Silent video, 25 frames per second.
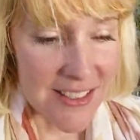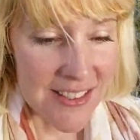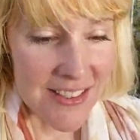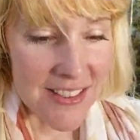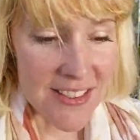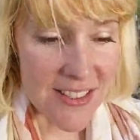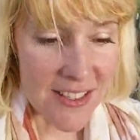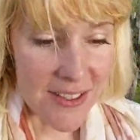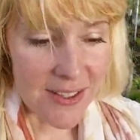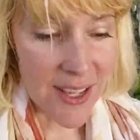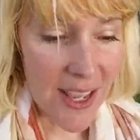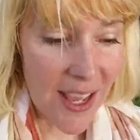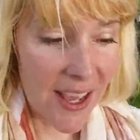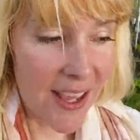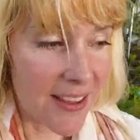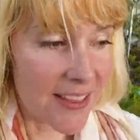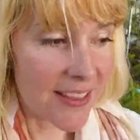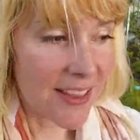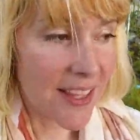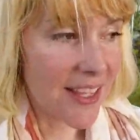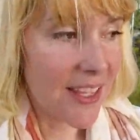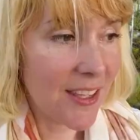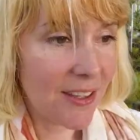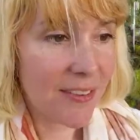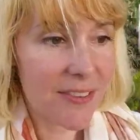So yeah,
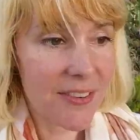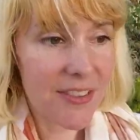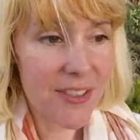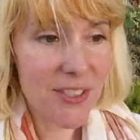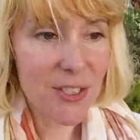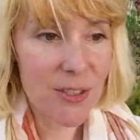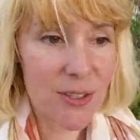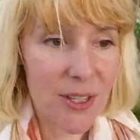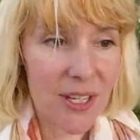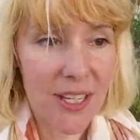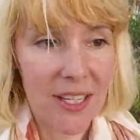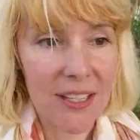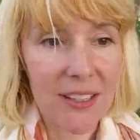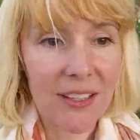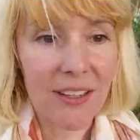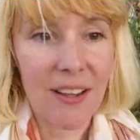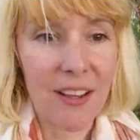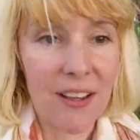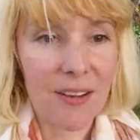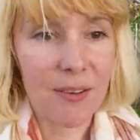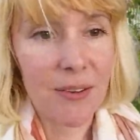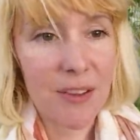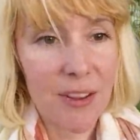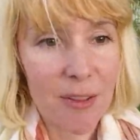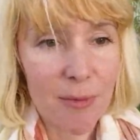thank you for joining
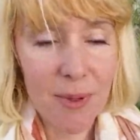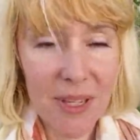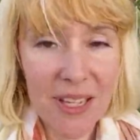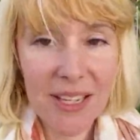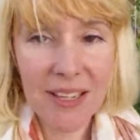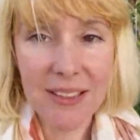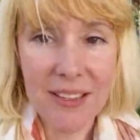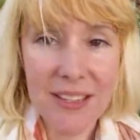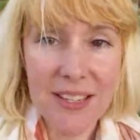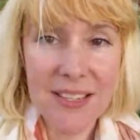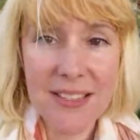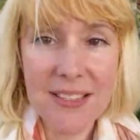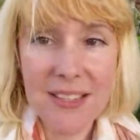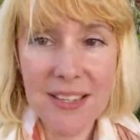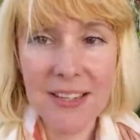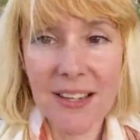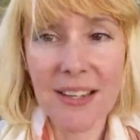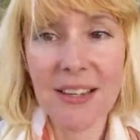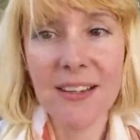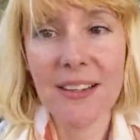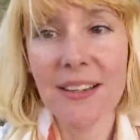along with me on this